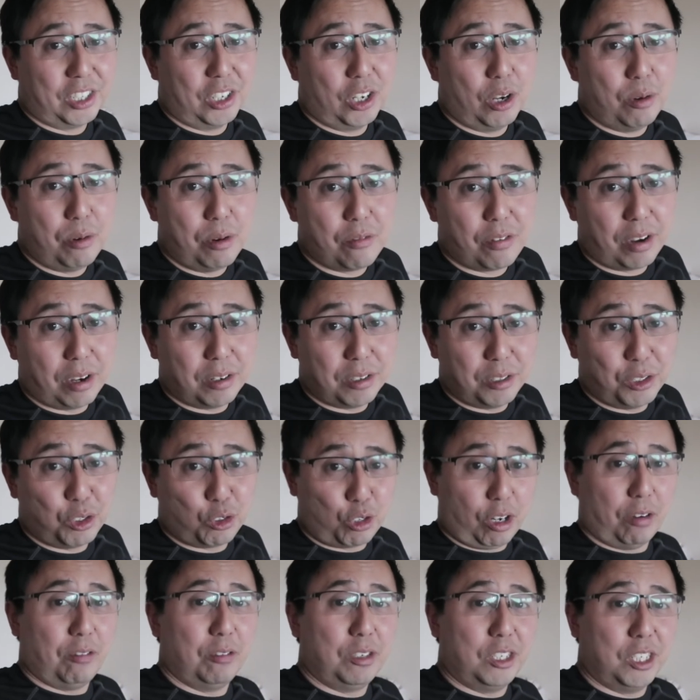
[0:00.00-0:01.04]
I hope you found those
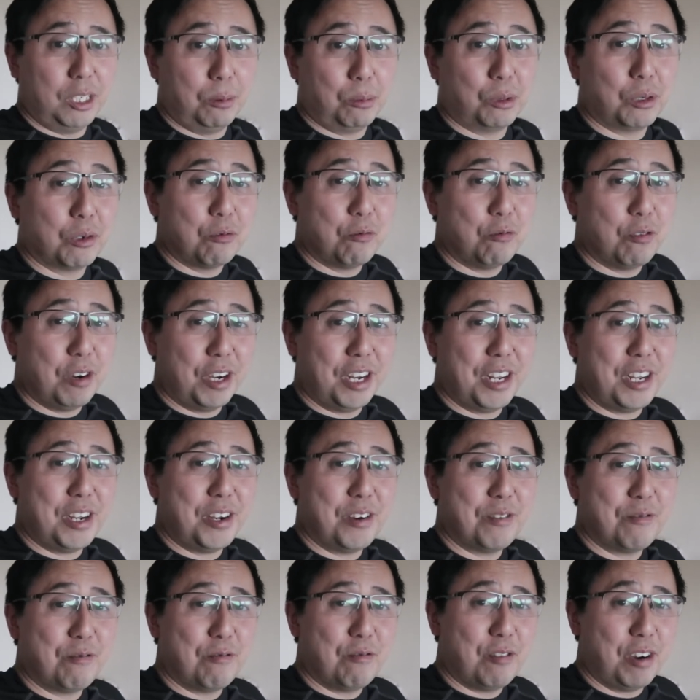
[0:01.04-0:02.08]
travel tips really,
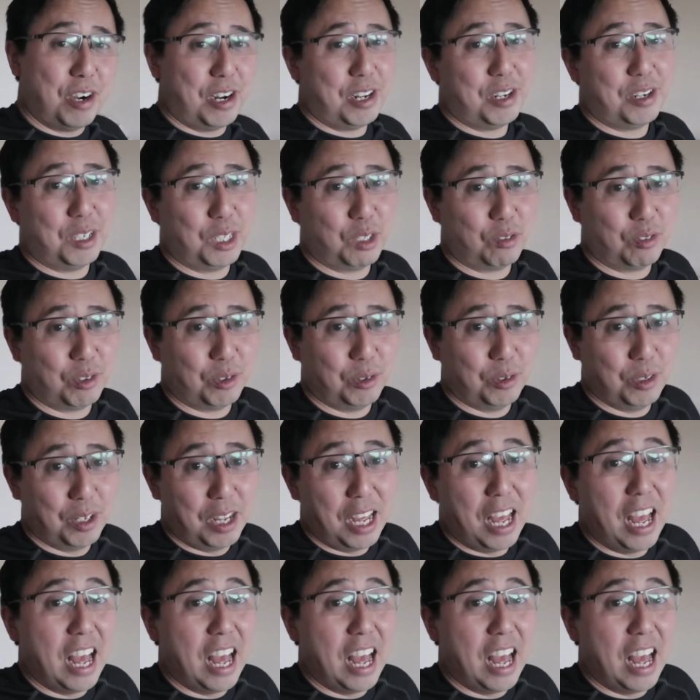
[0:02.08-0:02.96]
really useful